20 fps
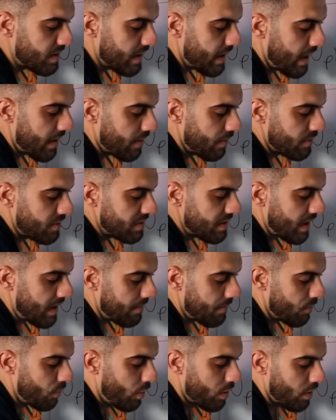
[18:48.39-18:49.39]
to get those
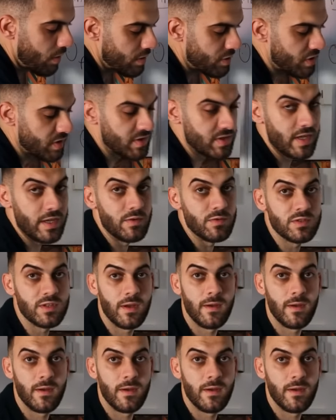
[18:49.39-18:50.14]
same 100 sales.